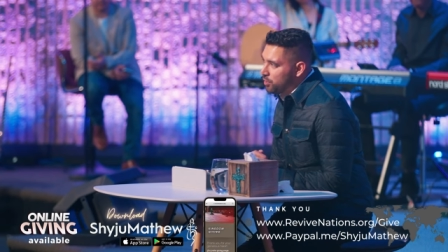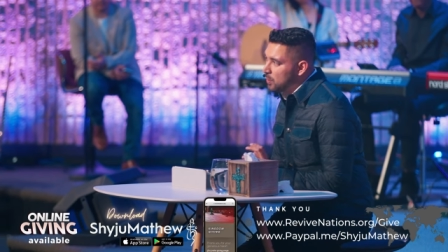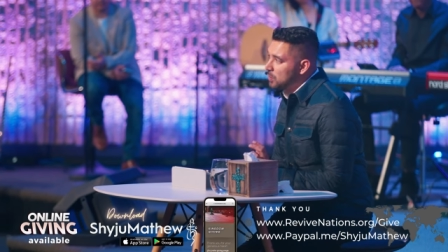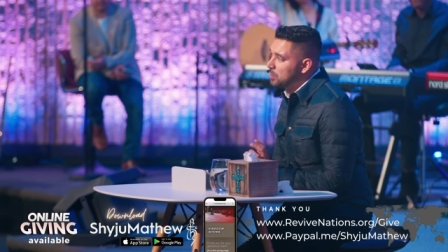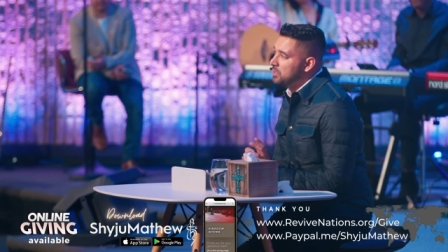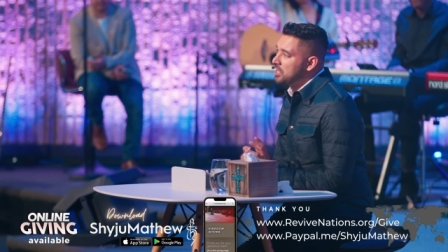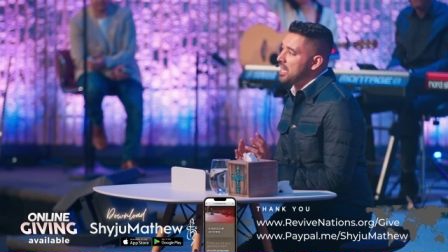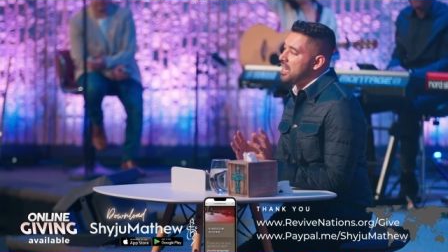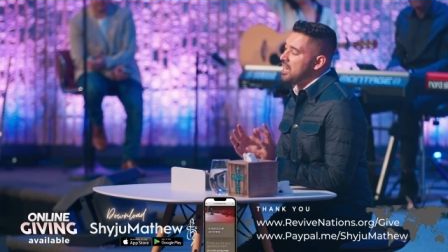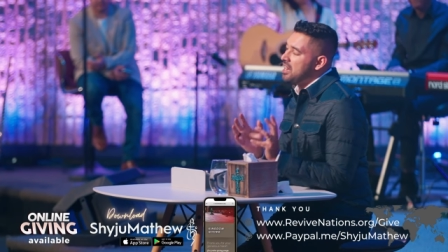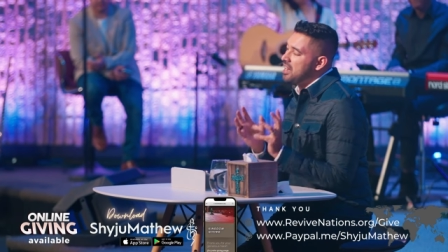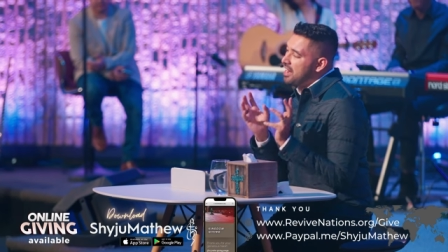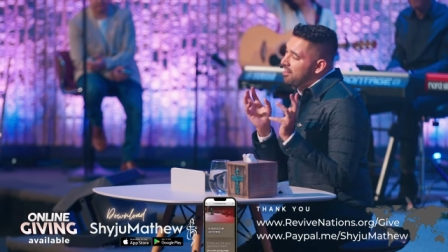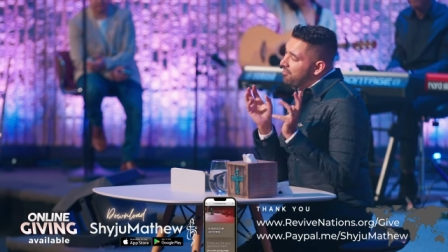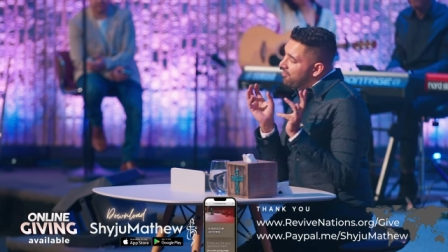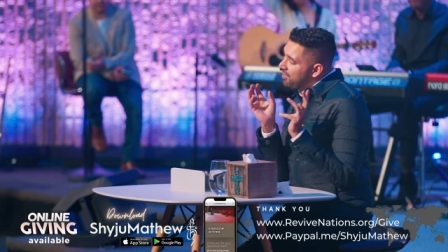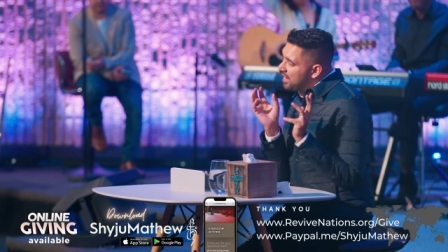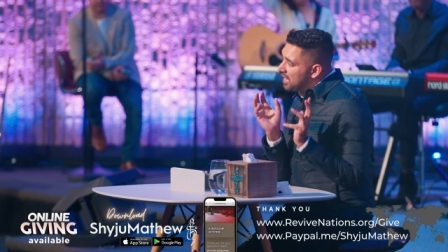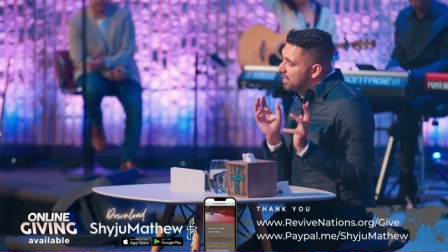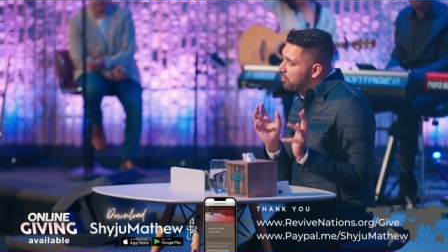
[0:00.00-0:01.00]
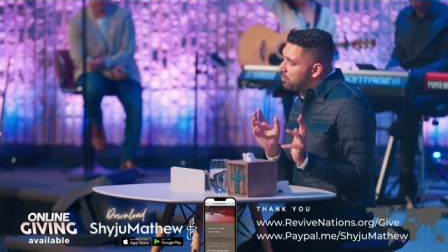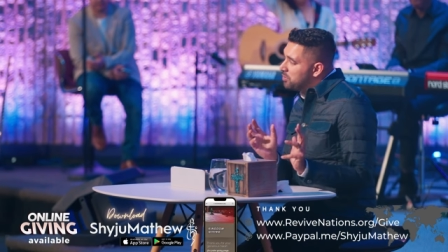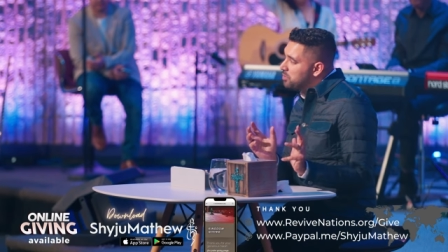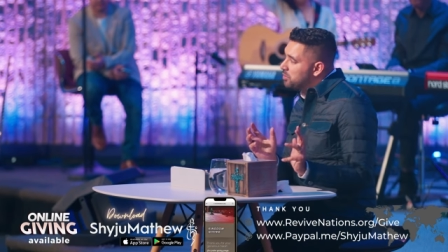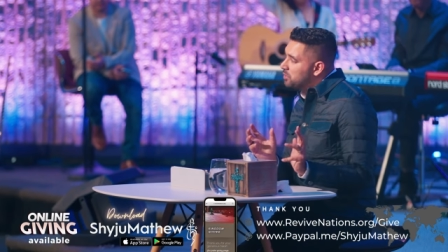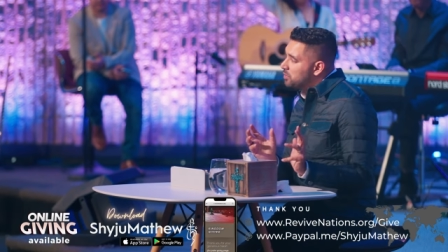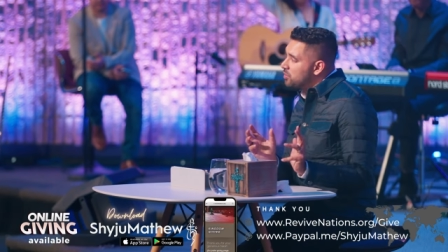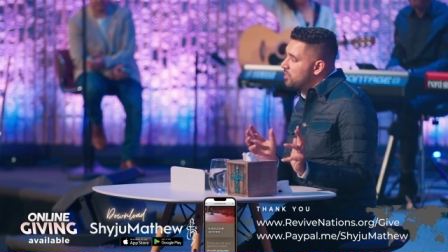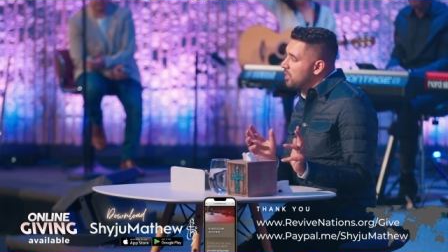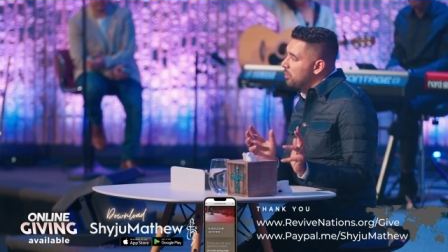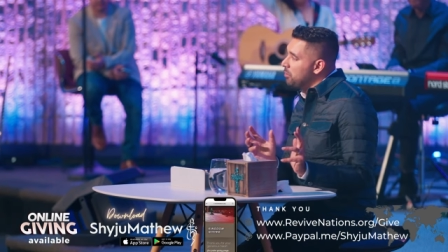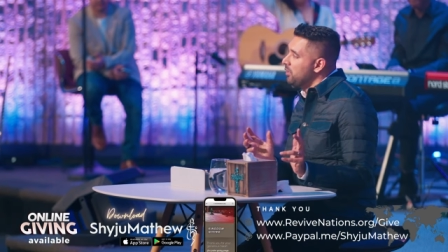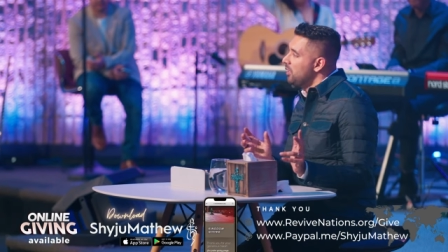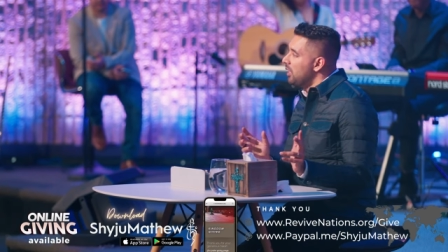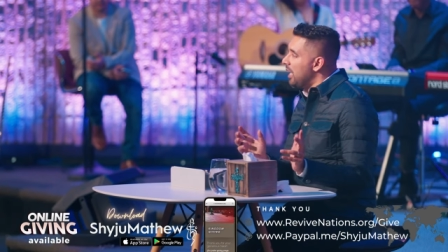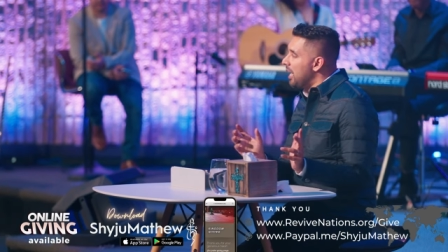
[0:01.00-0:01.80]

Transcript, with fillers: You said when I was in trouble,